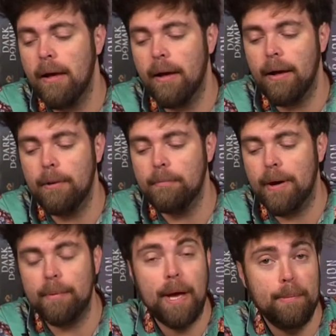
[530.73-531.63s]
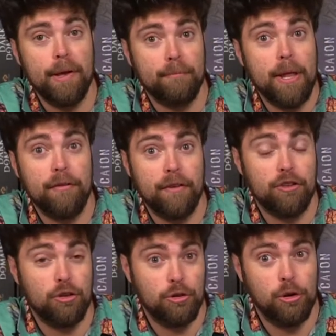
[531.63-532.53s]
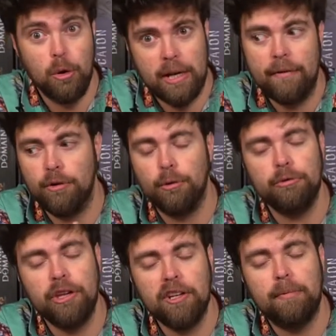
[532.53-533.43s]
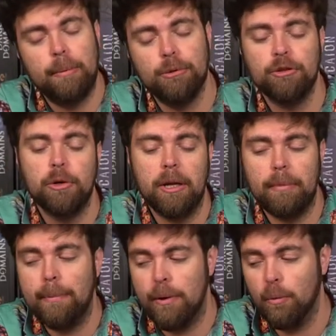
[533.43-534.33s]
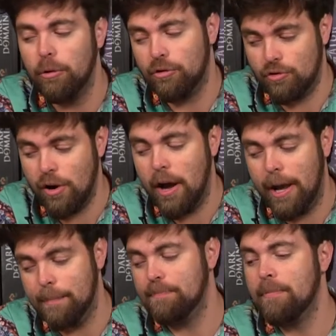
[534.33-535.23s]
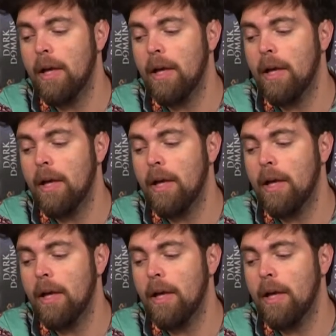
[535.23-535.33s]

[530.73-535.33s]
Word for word: uh, but it might be a benefit to do, and after you see enough people do it, it might be worth trying.